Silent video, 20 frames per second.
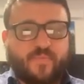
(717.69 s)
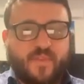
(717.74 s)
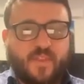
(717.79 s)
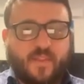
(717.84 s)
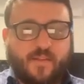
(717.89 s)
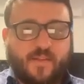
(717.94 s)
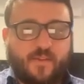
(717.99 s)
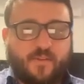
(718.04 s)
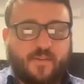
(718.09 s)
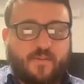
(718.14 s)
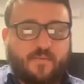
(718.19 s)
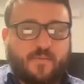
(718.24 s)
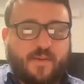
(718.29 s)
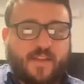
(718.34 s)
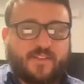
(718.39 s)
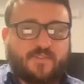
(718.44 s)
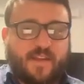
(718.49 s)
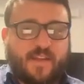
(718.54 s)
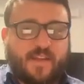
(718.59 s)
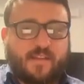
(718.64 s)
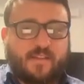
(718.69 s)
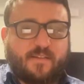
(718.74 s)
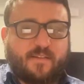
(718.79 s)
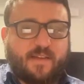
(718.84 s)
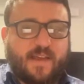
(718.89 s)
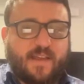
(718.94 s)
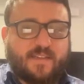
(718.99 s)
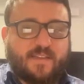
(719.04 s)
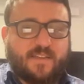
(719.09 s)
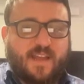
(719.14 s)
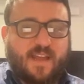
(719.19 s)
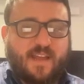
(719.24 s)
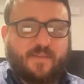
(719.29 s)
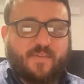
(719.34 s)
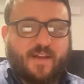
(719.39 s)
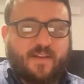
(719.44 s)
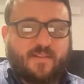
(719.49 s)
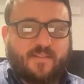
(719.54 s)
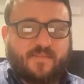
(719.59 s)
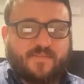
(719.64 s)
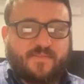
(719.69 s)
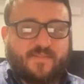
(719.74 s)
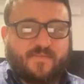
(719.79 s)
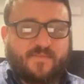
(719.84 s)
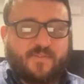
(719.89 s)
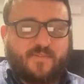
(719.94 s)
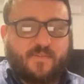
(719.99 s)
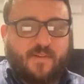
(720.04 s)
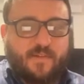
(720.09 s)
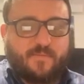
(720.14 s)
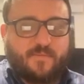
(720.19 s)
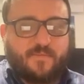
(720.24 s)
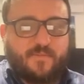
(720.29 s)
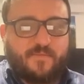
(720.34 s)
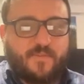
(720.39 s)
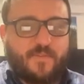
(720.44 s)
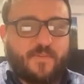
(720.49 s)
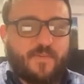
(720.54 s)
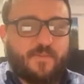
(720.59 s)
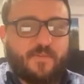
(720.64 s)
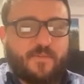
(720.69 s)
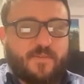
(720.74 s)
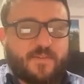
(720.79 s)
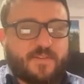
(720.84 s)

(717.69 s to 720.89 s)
the unit right triangle has a hypotenuse of square root of 2,